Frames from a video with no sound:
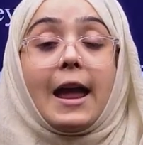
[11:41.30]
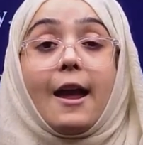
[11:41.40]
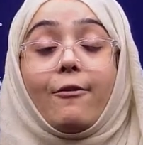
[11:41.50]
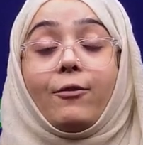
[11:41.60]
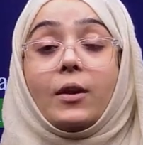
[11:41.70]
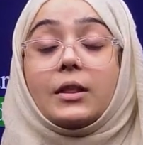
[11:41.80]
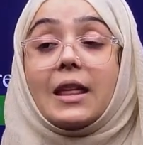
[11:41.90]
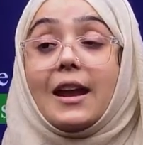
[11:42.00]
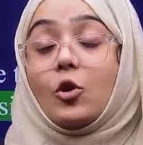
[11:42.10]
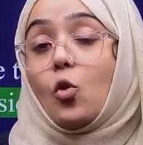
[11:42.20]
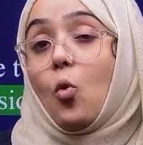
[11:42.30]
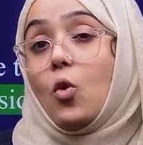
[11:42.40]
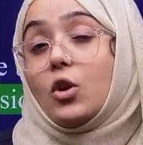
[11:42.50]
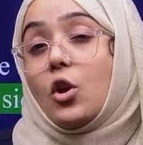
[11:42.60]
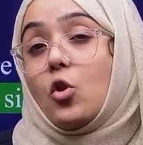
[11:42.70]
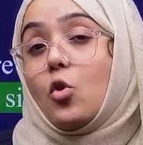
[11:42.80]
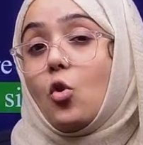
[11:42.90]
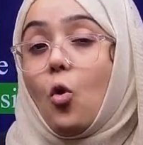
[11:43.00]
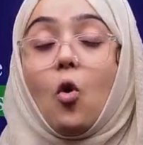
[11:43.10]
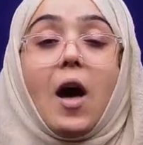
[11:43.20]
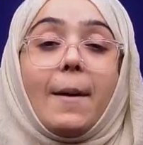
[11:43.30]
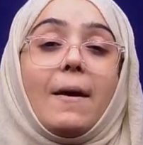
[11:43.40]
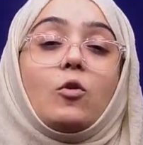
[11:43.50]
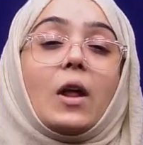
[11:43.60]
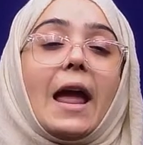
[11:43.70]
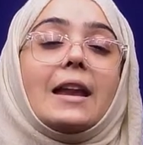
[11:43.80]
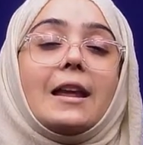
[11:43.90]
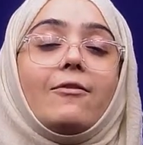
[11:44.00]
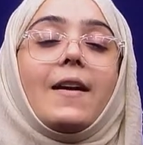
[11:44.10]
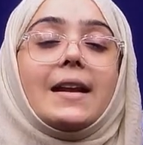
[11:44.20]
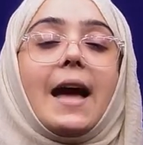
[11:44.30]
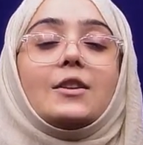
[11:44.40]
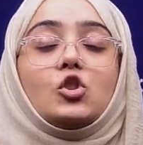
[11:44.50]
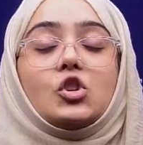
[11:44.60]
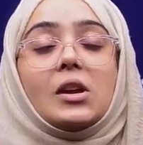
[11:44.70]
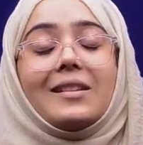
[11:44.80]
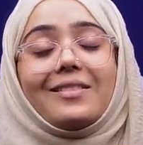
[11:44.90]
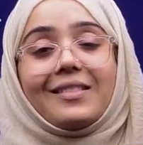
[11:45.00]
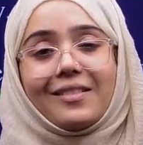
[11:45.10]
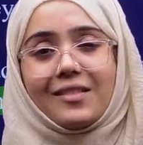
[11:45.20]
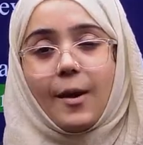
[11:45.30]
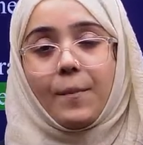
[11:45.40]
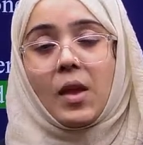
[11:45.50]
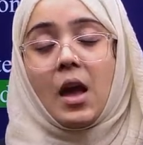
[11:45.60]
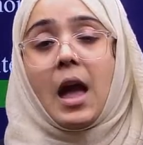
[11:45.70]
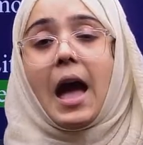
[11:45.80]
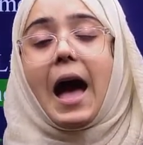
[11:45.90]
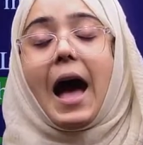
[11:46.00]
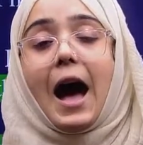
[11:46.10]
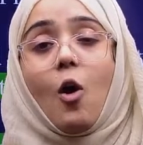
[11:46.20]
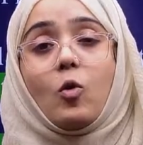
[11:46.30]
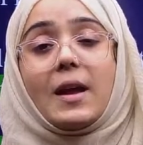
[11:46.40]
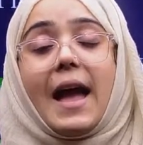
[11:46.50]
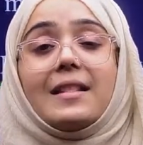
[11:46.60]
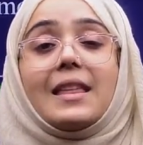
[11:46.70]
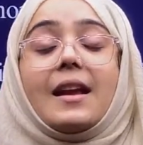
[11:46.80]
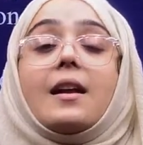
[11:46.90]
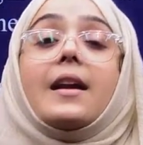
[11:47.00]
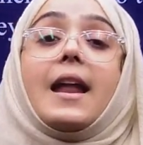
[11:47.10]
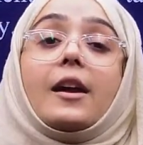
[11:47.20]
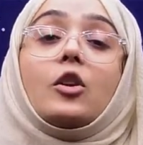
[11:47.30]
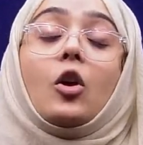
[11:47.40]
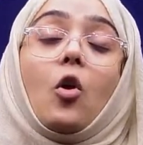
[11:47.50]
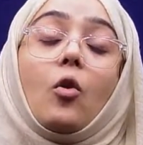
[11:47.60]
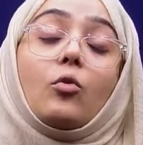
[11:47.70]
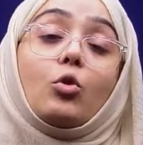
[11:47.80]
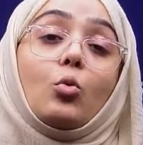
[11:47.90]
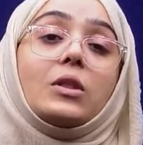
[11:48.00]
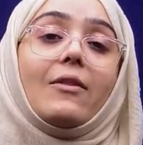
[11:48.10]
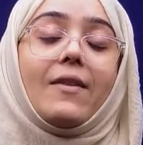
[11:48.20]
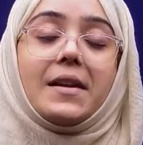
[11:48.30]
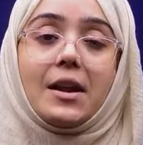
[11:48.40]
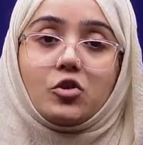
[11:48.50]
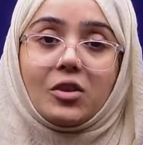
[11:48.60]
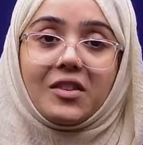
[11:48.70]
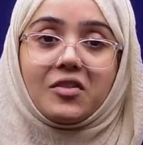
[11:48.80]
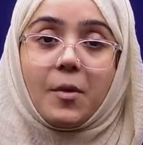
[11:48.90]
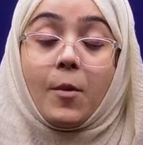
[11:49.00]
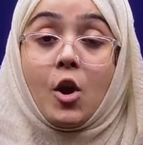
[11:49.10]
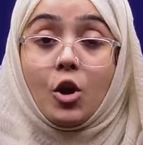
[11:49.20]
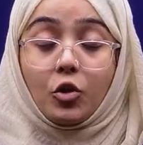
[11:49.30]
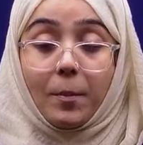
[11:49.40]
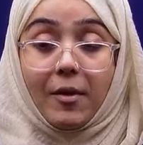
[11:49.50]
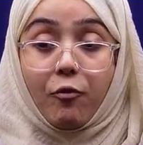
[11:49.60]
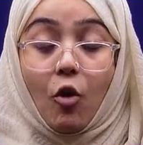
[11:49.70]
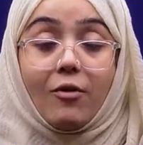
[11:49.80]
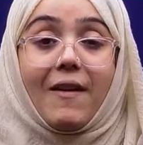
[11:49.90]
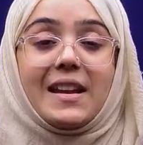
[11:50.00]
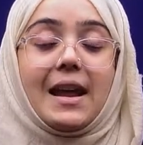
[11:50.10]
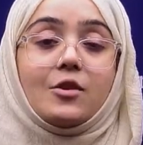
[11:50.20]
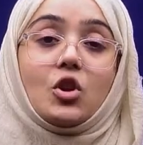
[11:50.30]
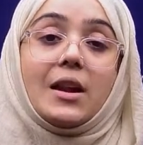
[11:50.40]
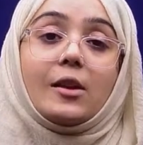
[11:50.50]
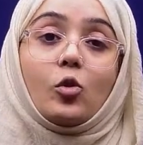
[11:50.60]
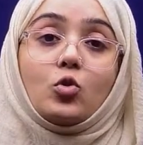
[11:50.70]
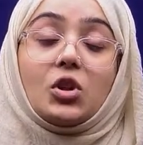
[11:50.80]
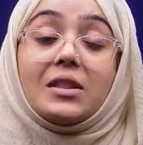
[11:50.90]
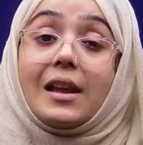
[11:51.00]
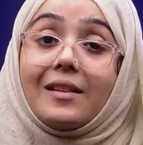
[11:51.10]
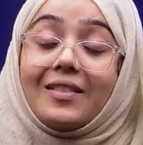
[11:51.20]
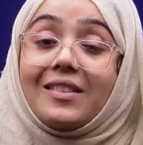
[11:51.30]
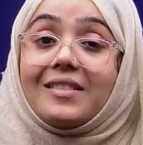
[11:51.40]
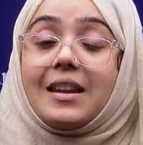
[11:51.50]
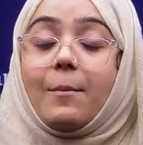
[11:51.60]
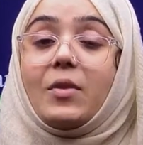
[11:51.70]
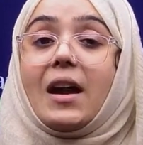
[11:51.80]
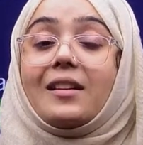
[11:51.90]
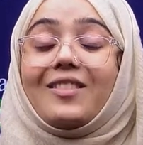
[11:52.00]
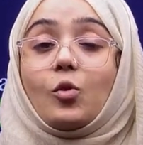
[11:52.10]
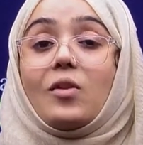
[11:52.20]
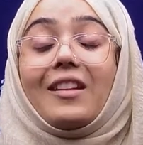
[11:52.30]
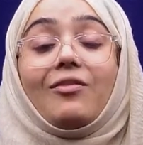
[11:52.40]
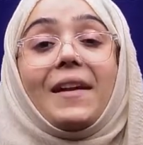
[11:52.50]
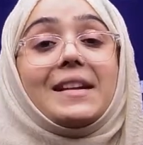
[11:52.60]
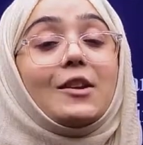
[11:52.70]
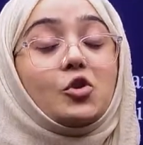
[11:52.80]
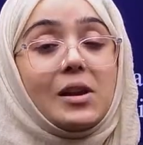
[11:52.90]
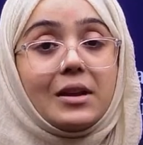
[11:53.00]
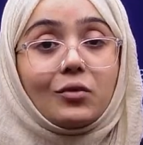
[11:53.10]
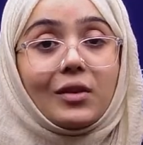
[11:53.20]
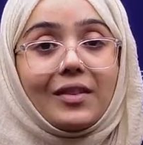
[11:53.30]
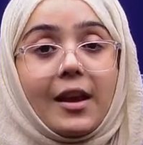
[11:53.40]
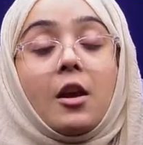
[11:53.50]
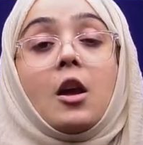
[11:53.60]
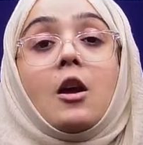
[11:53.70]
if they don't know about any financial system, how can they connect to the financial system? So before financial inclusion, there is a step that is known as financial literacy.